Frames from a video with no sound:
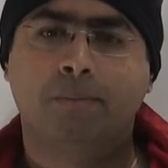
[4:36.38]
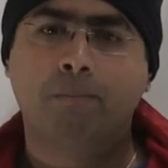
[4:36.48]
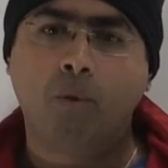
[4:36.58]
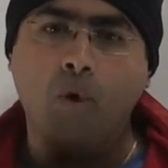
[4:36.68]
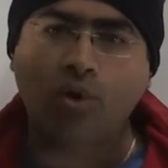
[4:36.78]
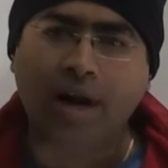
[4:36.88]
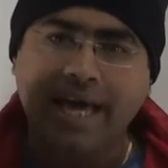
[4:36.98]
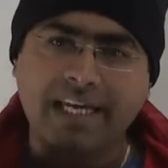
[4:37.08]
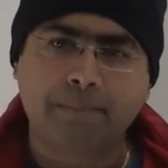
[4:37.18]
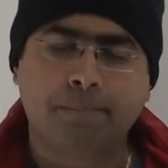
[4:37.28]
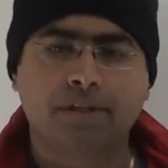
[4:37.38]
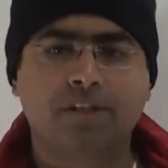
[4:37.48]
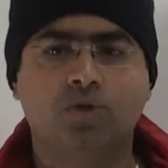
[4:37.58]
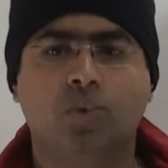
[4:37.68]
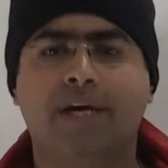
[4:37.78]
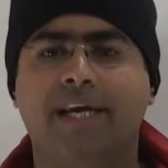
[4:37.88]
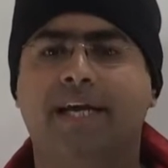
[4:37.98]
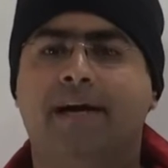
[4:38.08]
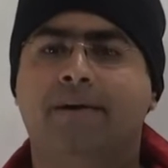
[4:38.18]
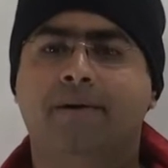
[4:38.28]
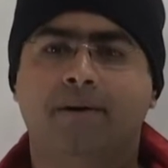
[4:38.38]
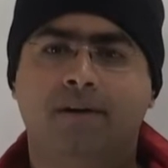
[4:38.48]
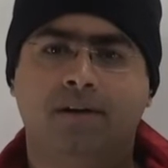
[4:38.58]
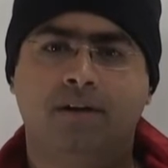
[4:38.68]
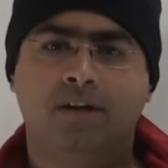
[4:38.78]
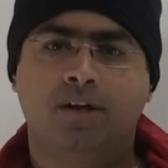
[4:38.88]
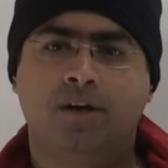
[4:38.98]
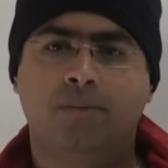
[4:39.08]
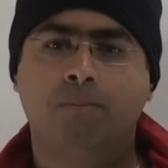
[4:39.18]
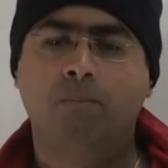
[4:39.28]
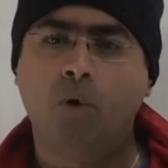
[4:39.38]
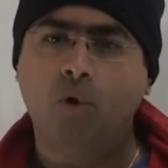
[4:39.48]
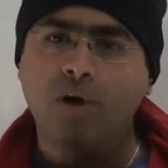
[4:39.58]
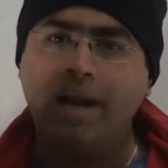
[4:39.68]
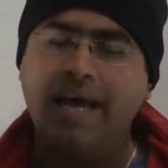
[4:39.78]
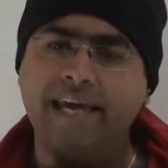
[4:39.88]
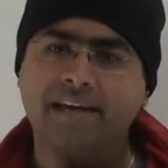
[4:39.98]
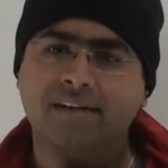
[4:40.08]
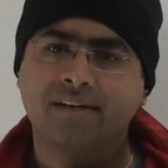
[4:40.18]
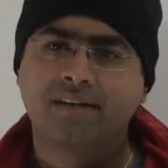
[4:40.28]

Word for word: more like a brother to India, more like